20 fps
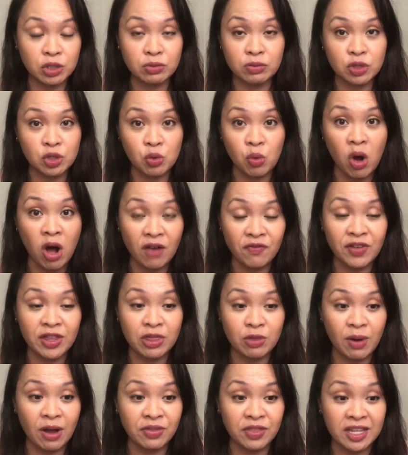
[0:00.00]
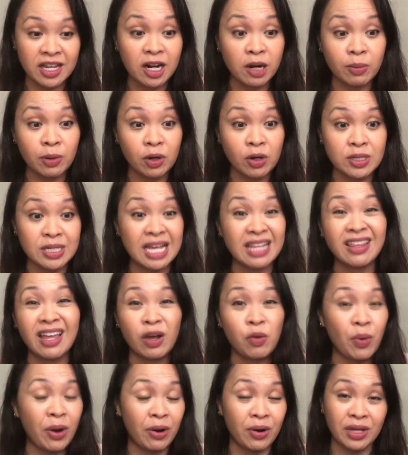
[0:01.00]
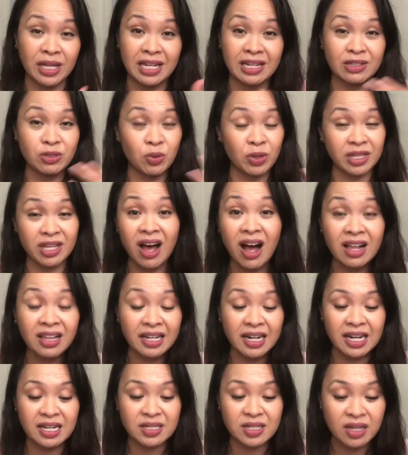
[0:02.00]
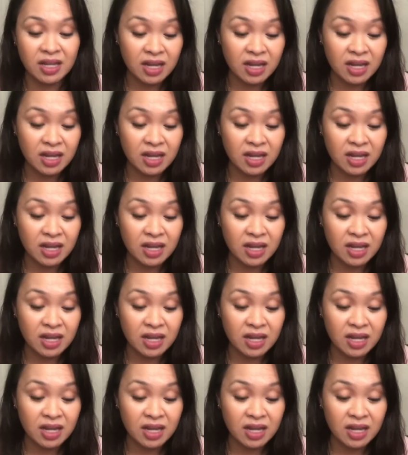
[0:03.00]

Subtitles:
too often throughout the year because I like wearing it during the holidays.